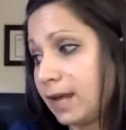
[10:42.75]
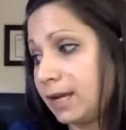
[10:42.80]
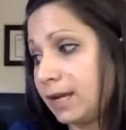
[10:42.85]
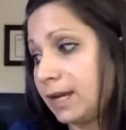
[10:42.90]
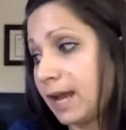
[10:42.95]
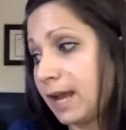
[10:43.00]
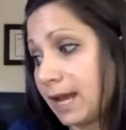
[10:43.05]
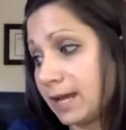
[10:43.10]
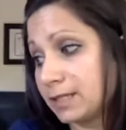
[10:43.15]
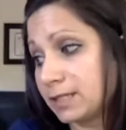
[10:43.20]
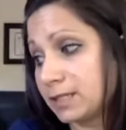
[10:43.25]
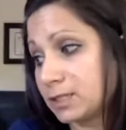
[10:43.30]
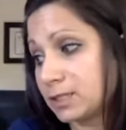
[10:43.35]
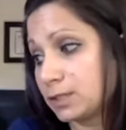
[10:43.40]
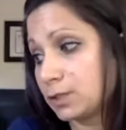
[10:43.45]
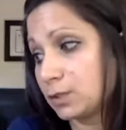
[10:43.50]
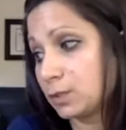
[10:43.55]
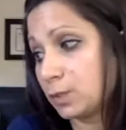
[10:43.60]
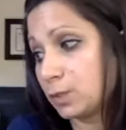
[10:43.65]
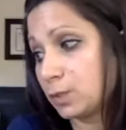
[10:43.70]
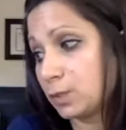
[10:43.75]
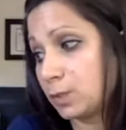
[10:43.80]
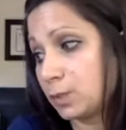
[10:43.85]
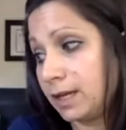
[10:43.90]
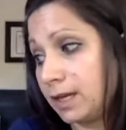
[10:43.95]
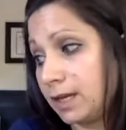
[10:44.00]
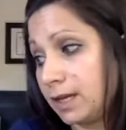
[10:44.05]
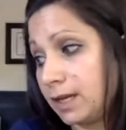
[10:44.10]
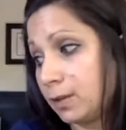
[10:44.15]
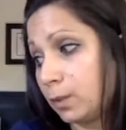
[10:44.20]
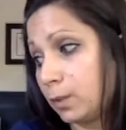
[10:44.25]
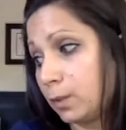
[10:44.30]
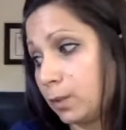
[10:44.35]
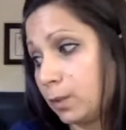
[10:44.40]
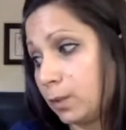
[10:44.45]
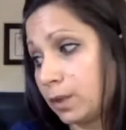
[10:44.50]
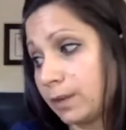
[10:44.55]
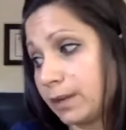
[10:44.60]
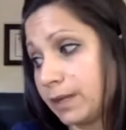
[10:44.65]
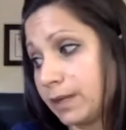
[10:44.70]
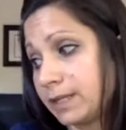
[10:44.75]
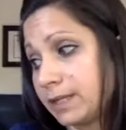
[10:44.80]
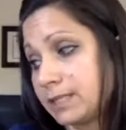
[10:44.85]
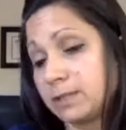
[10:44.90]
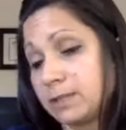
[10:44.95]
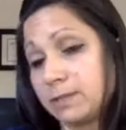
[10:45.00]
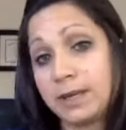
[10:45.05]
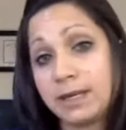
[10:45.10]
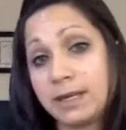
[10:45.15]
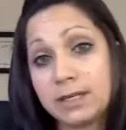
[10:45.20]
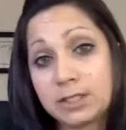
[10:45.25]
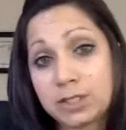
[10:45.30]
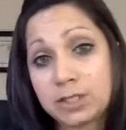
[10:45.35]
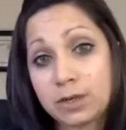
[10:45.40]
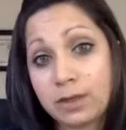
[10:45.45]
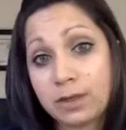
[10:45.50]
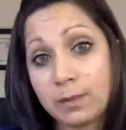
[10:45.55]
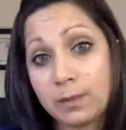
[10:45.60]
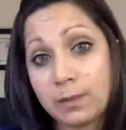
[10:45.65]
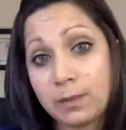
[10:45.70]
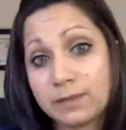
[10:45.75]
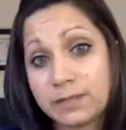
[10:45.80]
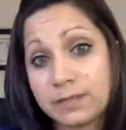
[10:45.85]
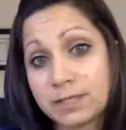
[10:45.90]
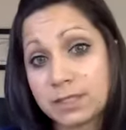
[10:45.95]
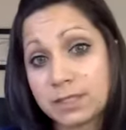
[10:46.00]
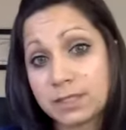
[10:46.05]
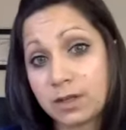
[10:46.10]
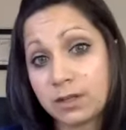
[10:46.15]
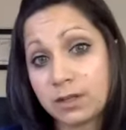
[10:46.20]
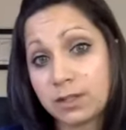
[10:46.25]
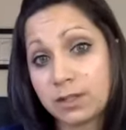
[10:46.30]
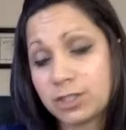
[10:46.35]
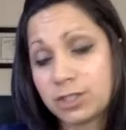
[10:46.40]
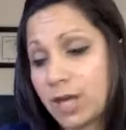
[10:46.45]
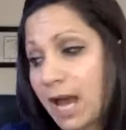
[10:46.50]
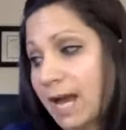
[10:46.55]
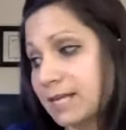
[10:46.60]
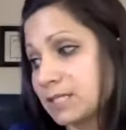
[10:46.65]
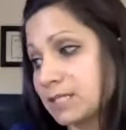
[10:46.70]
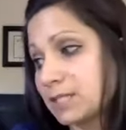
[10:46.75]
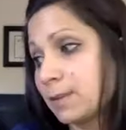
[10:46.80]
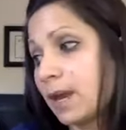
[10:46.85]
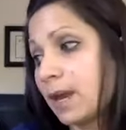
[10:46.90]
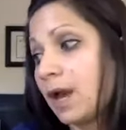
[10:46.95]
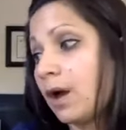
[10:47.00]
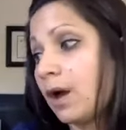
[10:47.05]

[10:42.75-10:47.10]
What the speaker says: Next week, we're going to make sure that we've installed JASP.